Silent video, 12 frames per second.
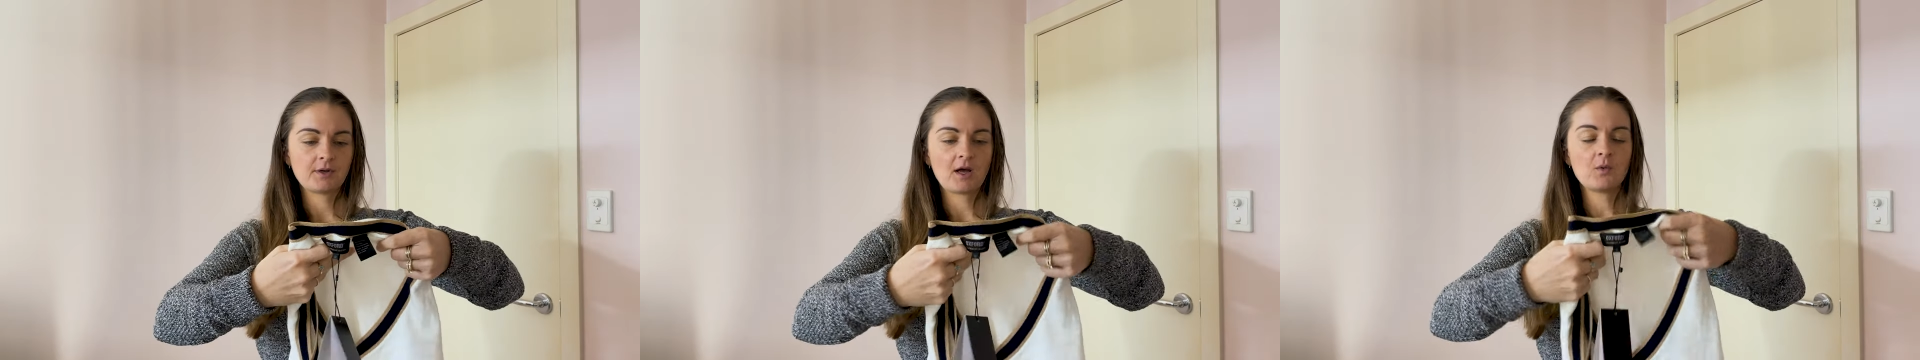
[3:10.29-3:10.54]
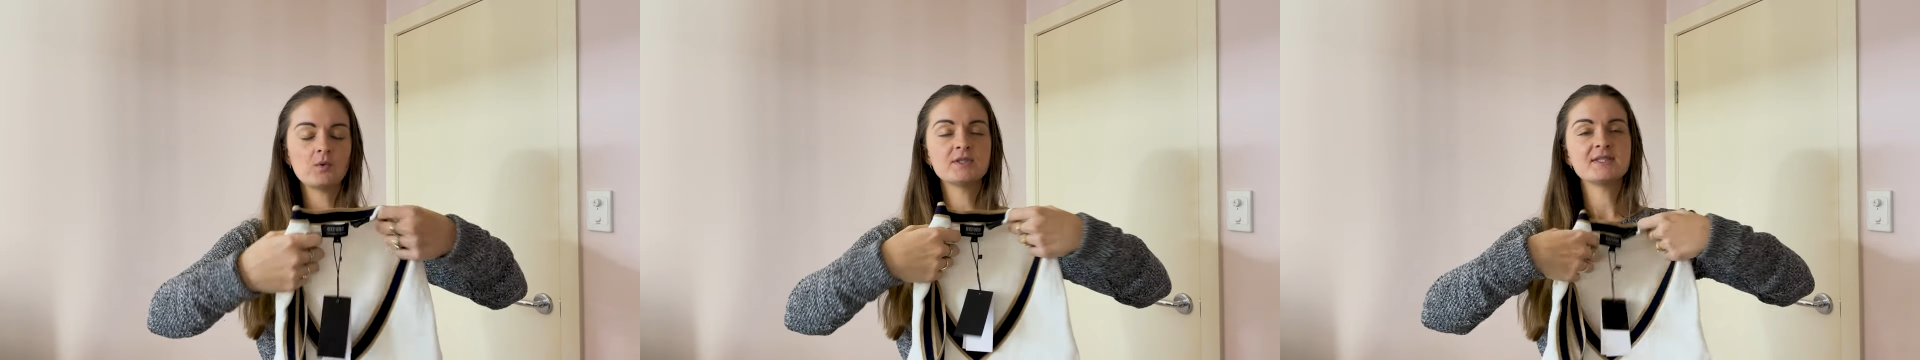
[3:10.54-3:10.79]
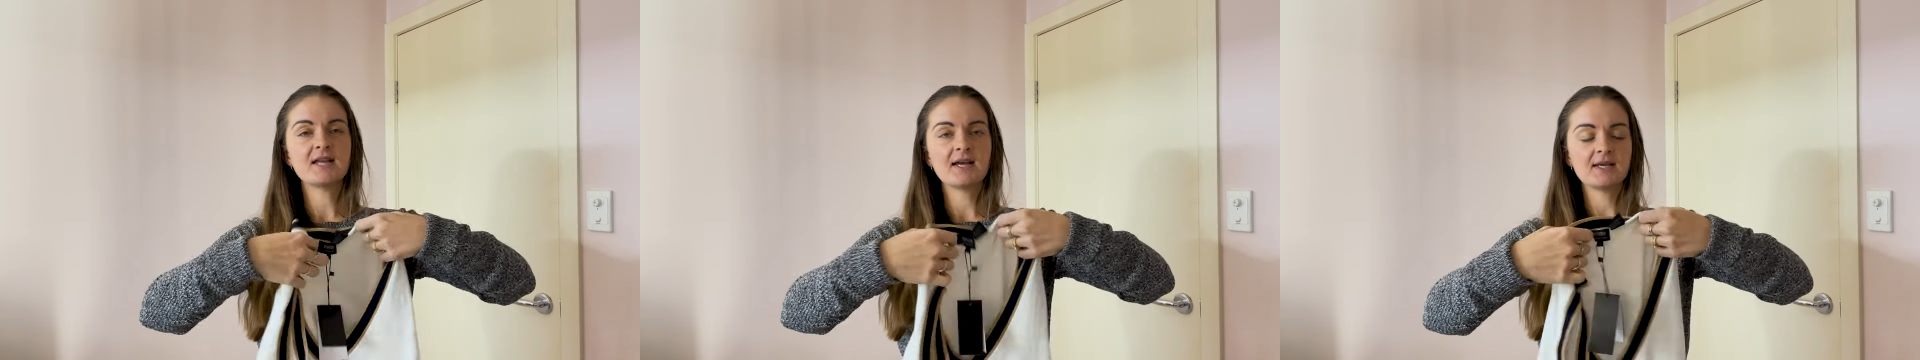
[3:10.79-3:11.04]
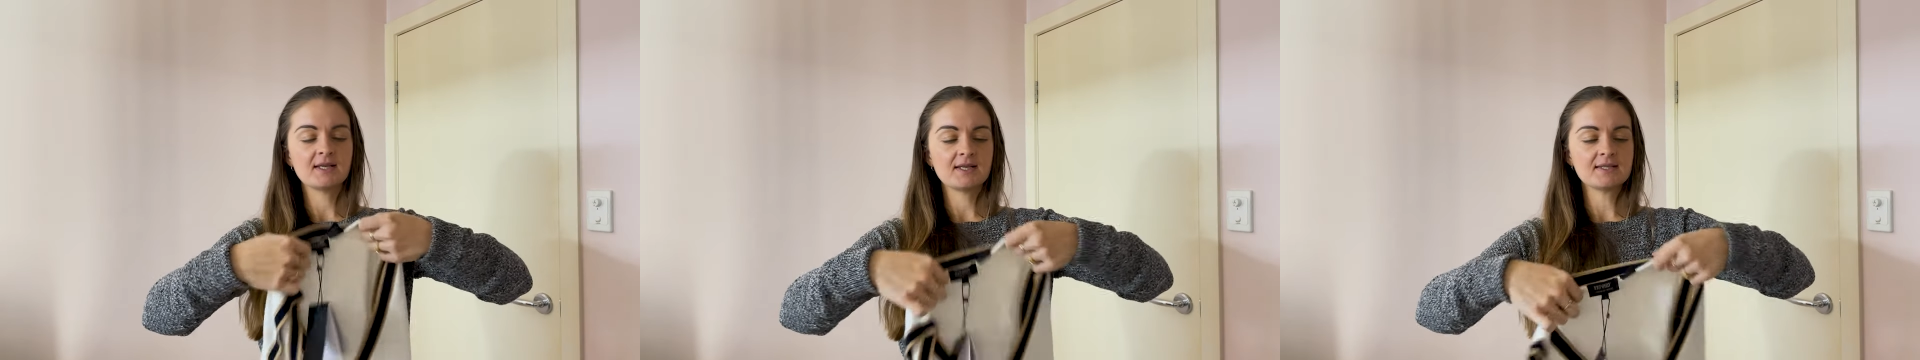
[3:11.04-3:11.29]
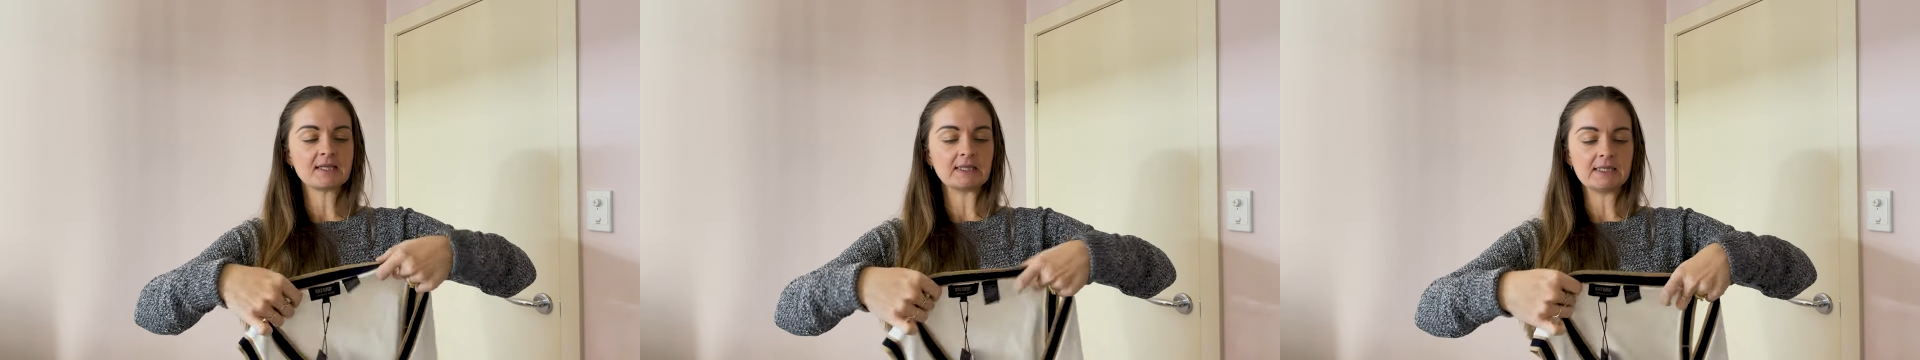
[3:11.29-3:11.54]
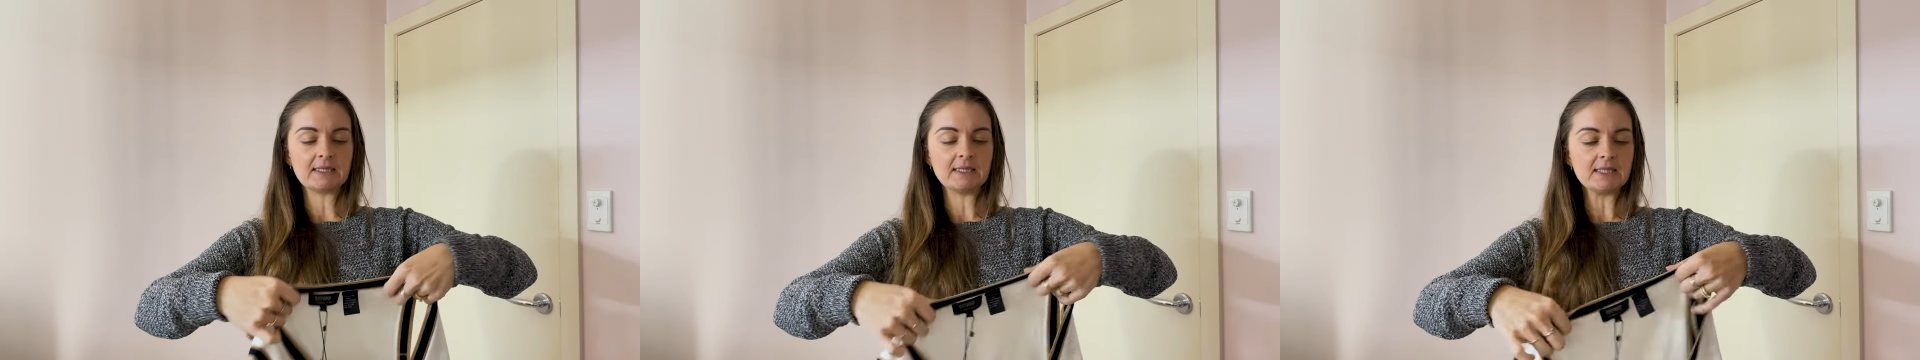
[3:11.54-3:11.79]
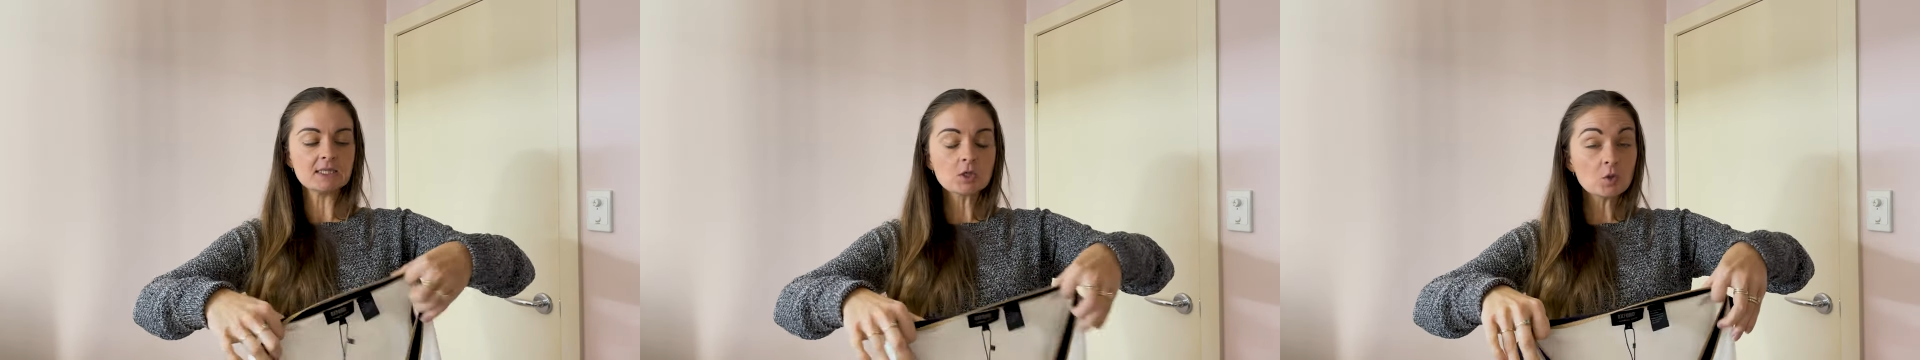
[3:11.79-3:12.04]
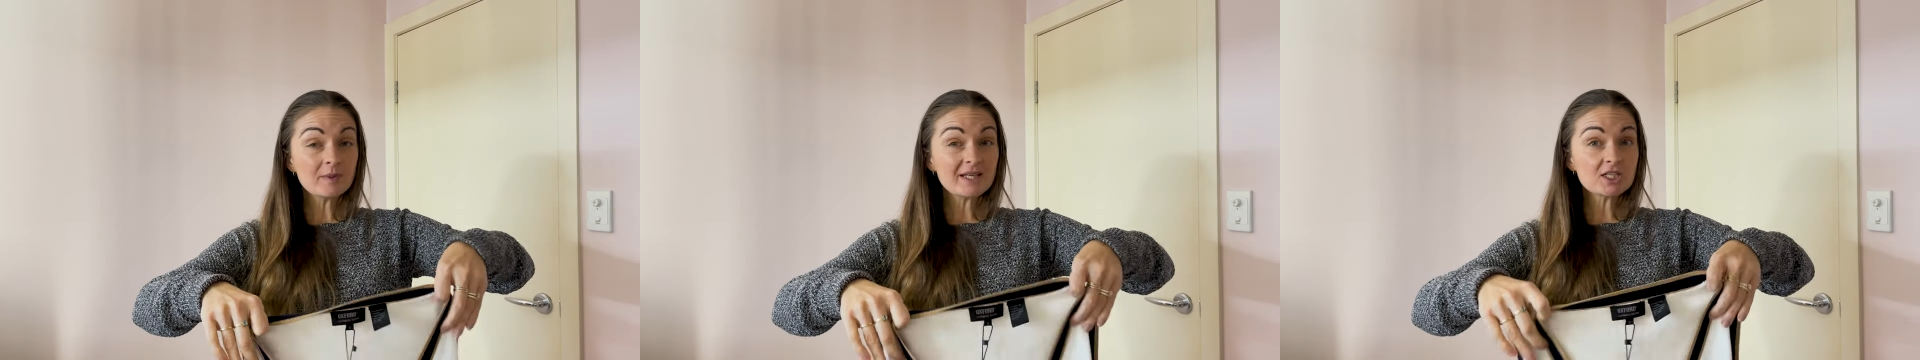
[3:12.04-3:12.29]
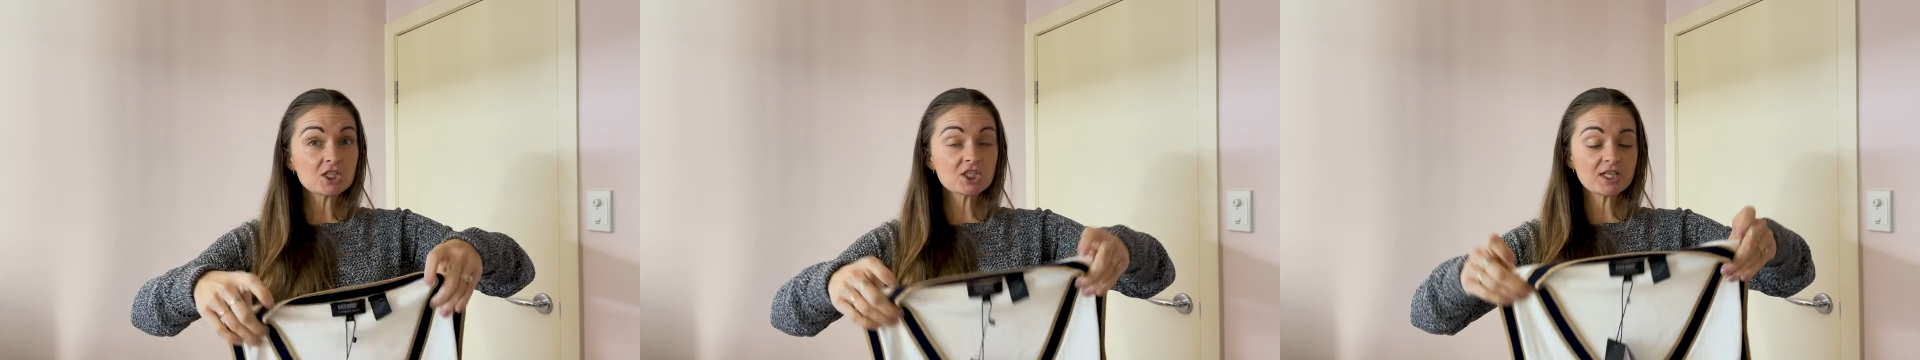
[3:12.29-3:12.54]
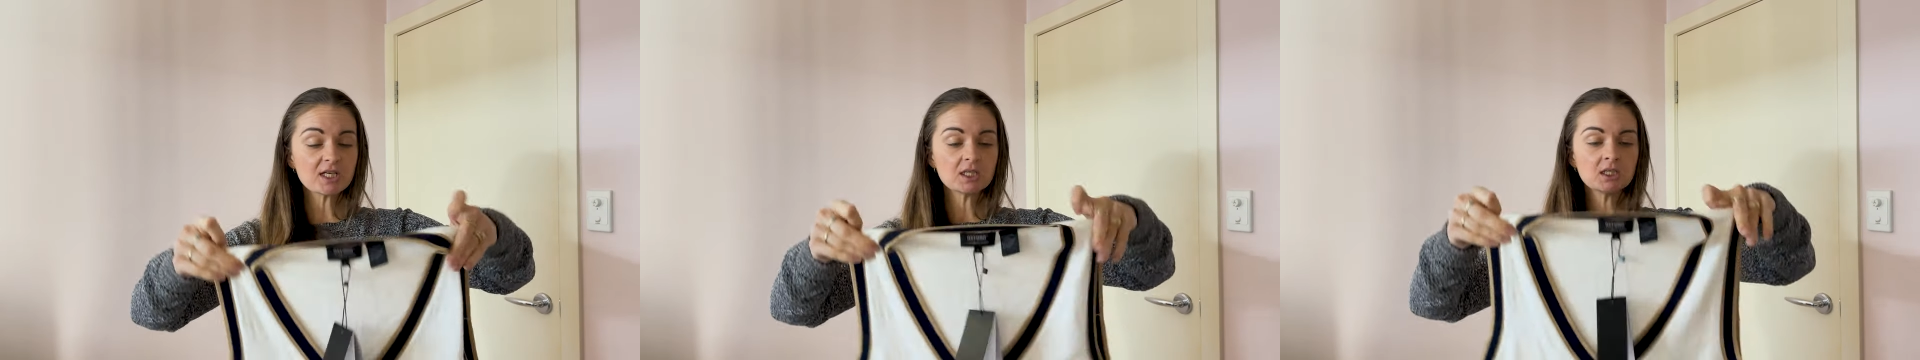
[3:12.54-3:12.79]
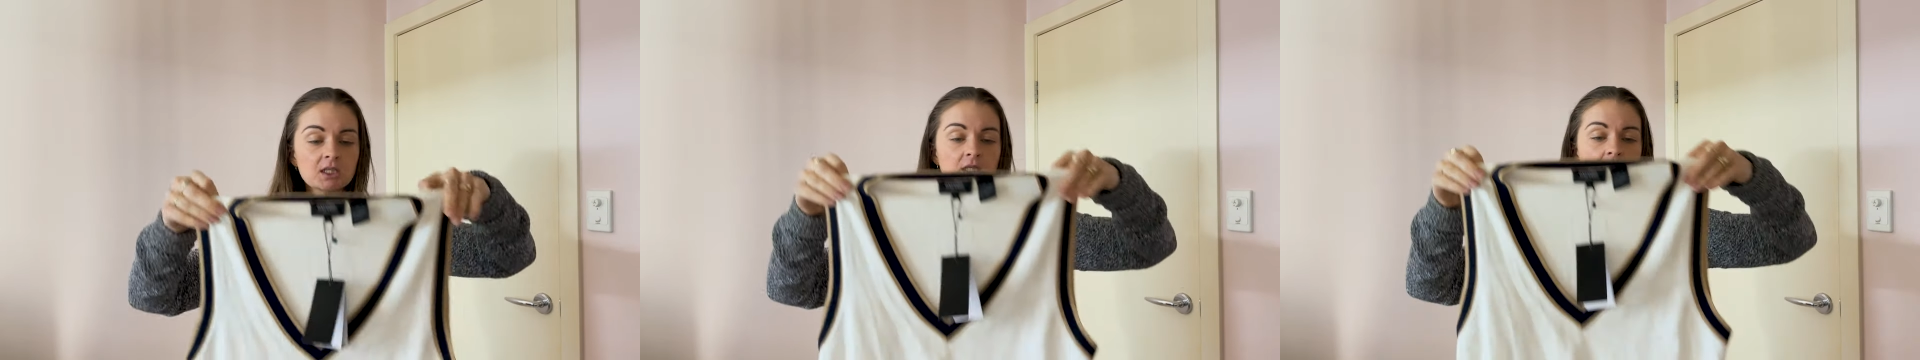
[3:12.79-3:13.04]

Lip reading: I would say it is a little bit sheer.